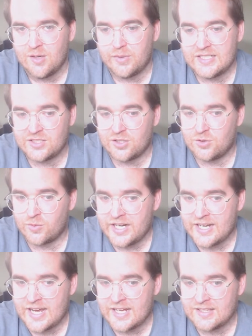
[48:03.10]
But he's a great
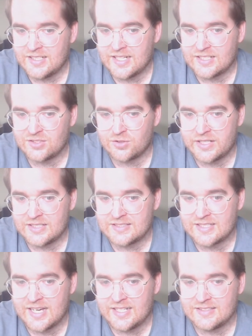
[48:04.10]
athlete, has great
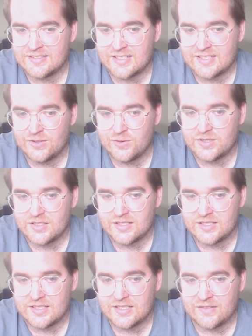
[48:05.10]
size. Like you can,
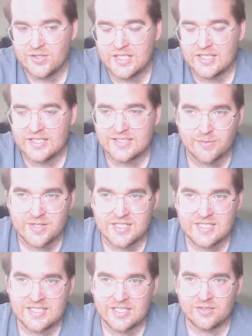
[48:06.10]
if he can get some of the
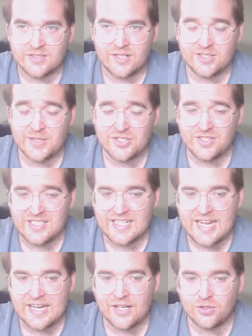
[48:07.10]
details out, especially
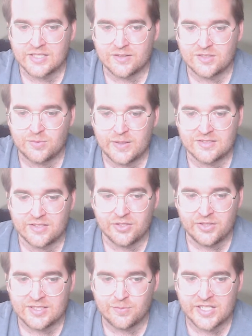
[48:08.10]
angles out in space.
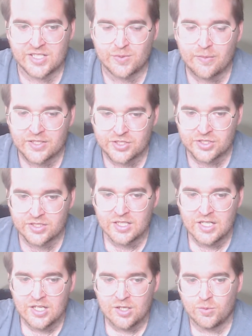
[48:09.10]
Literally his biggest problem last year
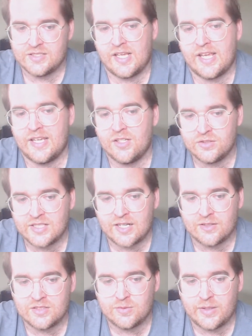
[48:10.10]
was angles out
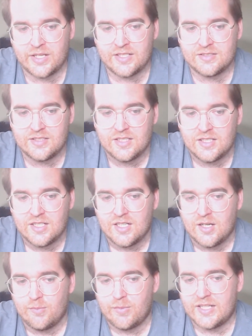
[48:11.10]
in space.
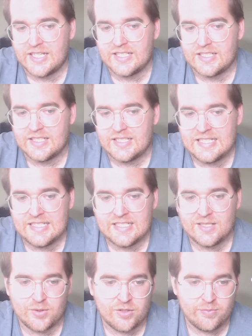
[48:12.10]
But like he
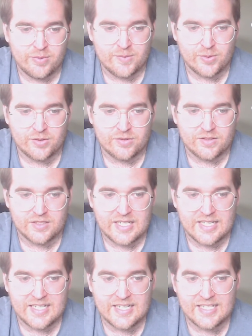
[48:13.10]
can move people
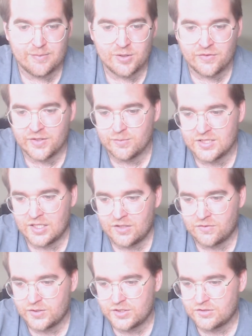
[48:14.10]
and he can move
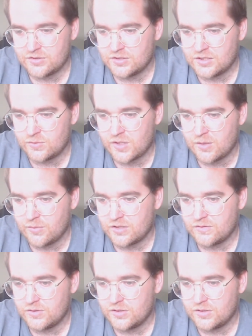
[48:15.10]
himself, which is what I'm looking for.